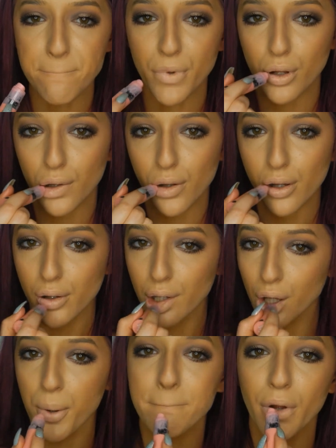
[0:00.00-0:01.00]
I don't exactly
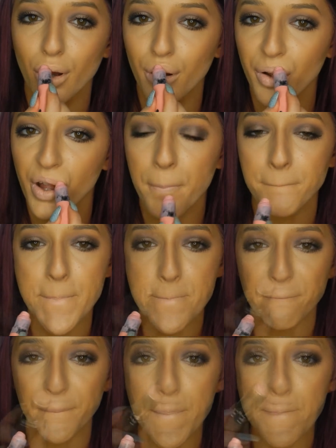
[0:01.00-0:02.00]
know what color it is. I'll
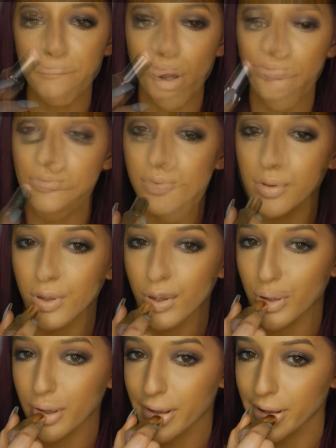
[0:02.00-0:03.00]
let you guys know in the
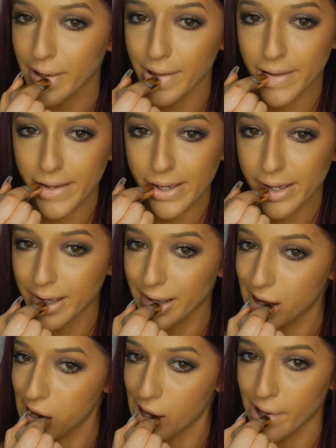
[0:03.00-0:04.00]
down
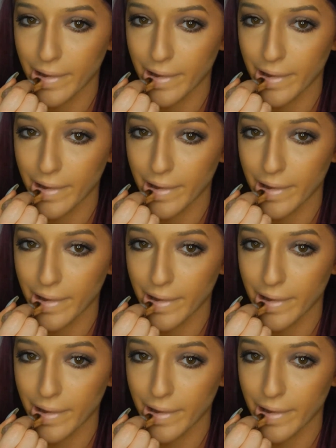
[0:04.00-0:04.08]
below.